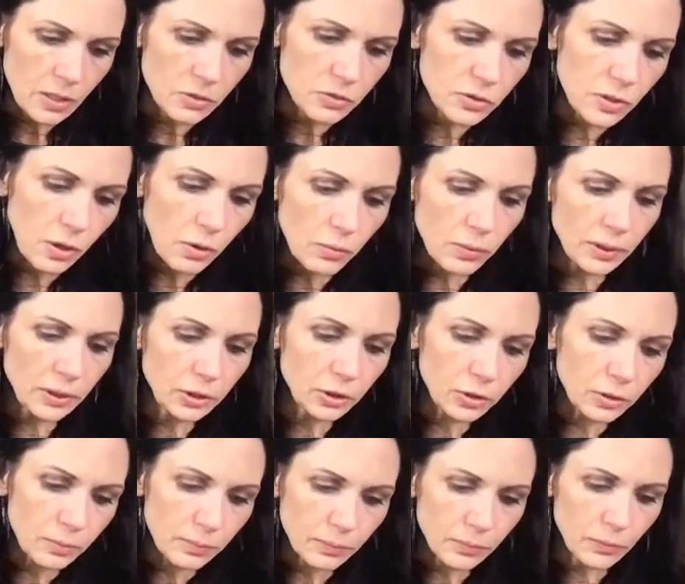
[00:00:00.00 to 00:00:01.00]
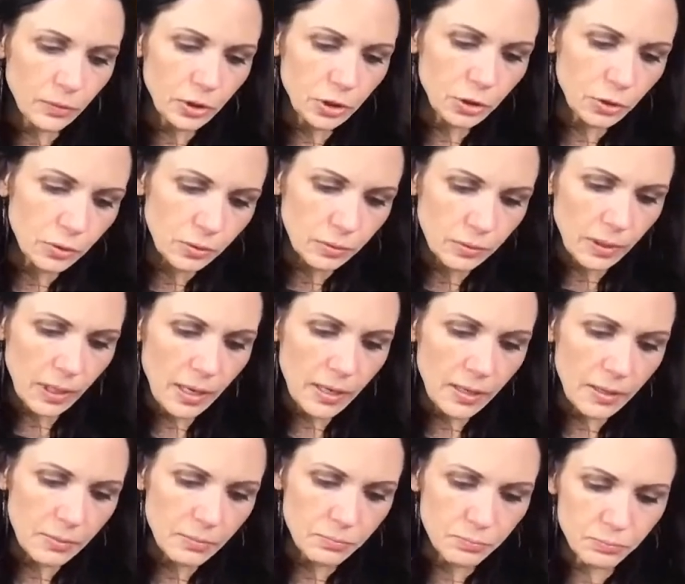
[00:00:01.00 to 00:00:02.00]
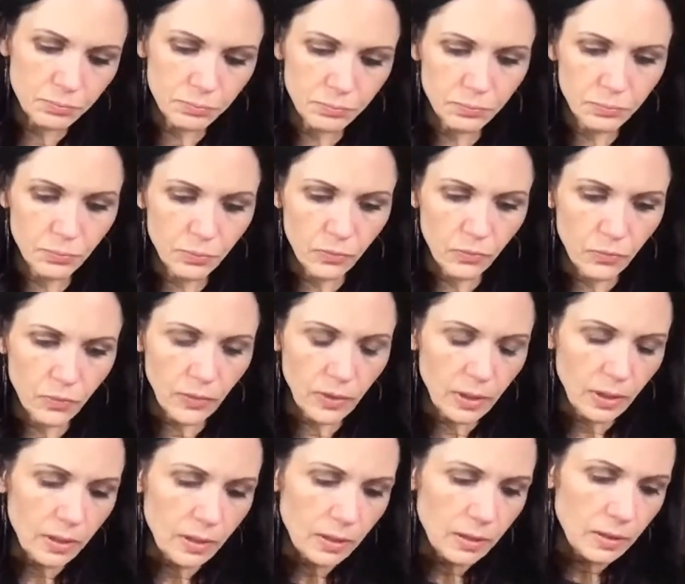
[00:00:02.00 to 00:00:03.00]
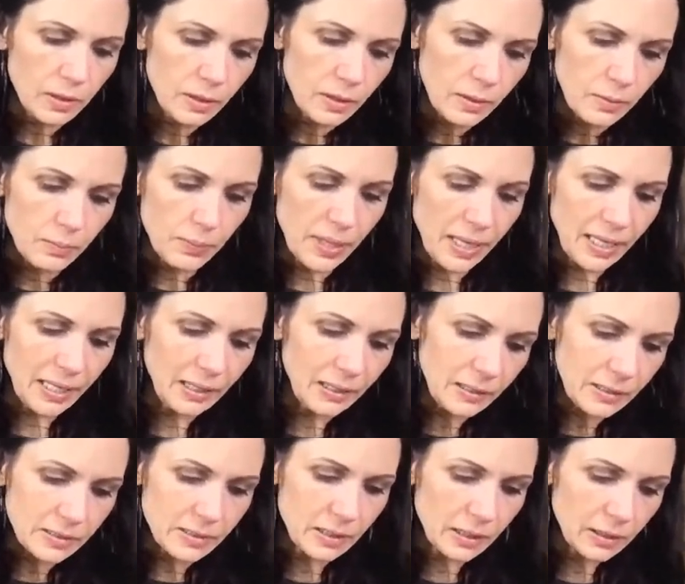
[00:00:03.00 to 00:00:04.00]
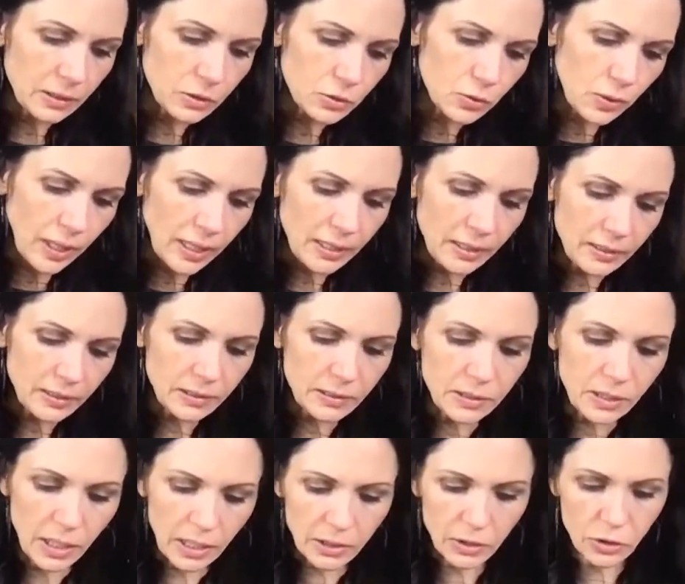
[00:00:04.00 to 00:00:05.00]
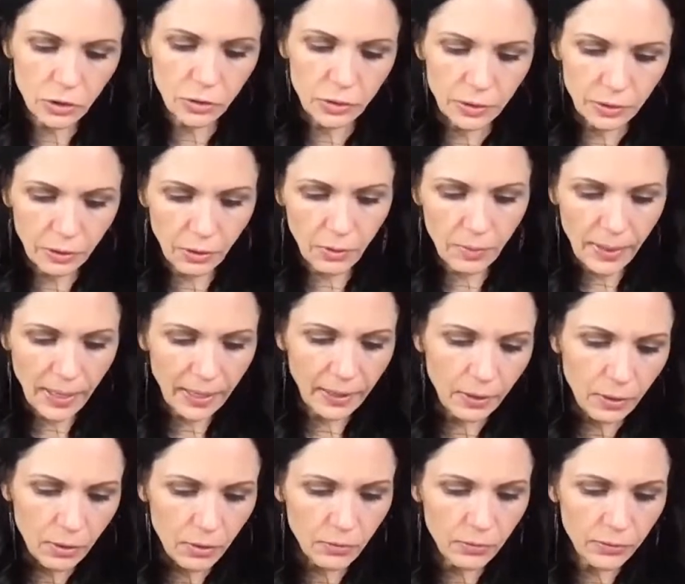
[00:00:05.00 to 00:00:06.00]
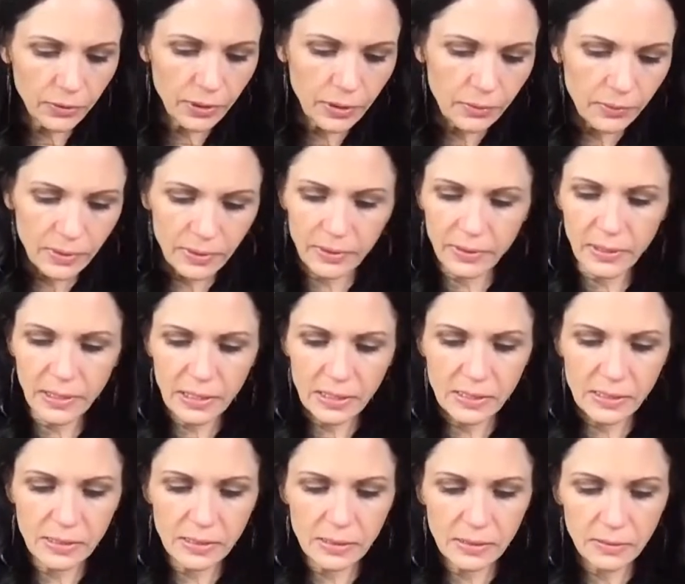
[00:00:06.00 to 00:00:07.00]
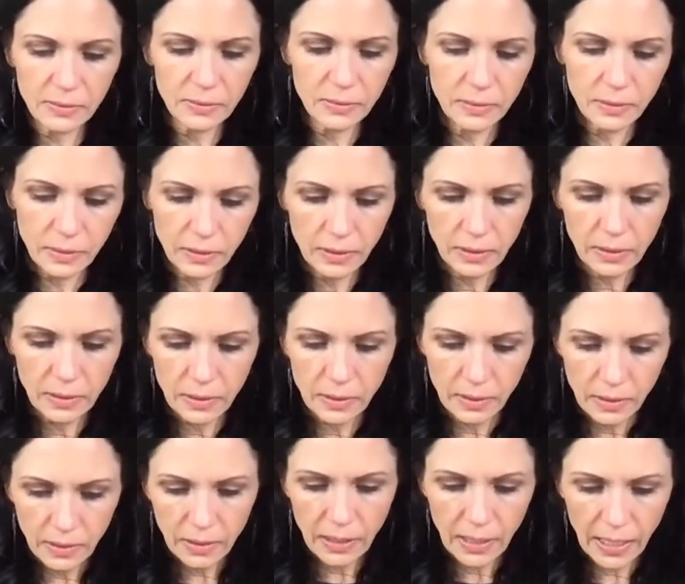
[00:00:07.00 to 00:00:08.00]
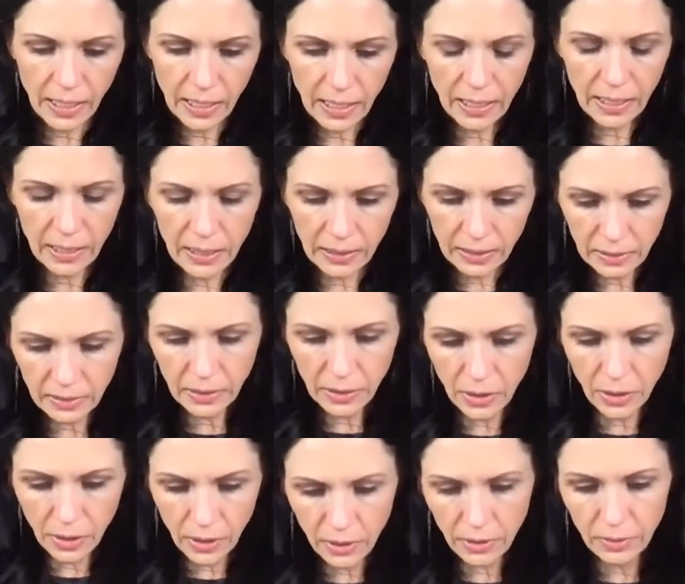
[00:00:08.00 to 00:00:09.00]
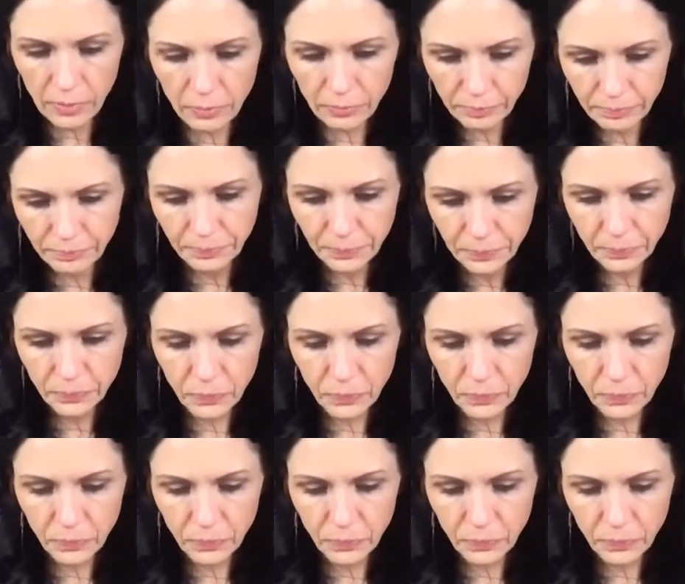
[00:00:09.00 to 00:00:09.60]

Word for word: So when your when your um, paint is kind of dry to the touch, you can go back over it with this and um,